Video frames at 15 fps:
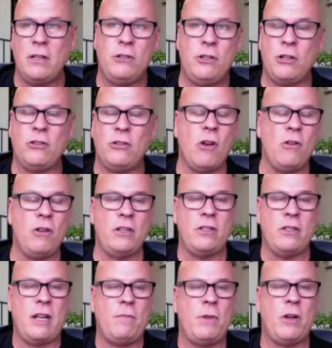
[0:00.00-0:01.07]
just go to the
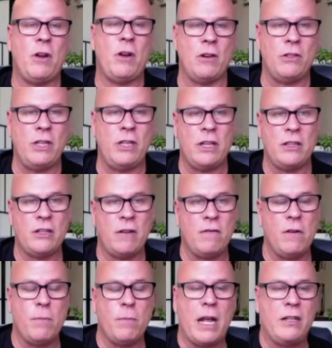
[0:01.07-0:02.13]
seminars. He says,
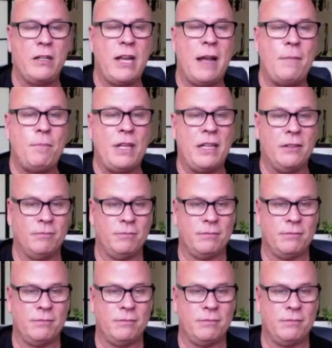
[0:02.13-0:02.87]
everybody's happy.